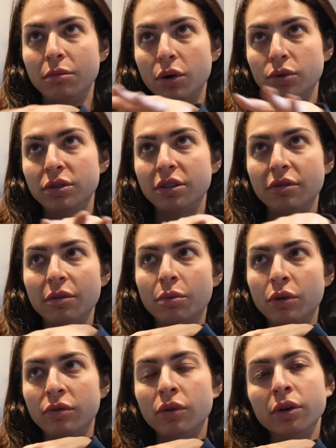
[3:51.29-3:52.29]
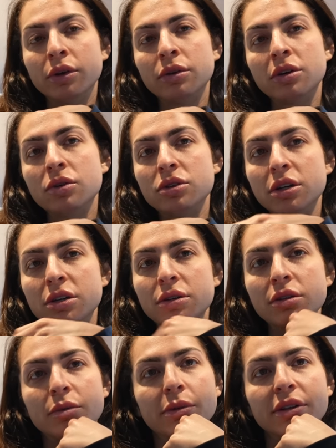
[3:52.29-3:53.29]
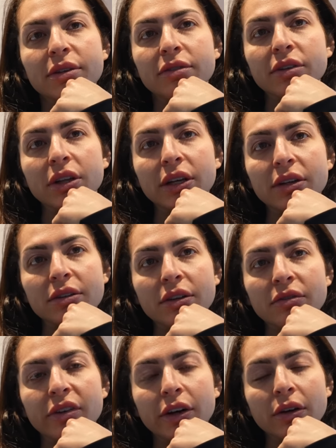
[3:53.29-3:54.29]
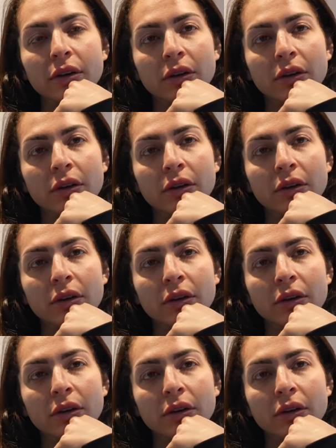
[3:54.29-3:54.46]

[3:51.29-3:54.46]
most of the portfolio negotiations because I feel like it's unfair.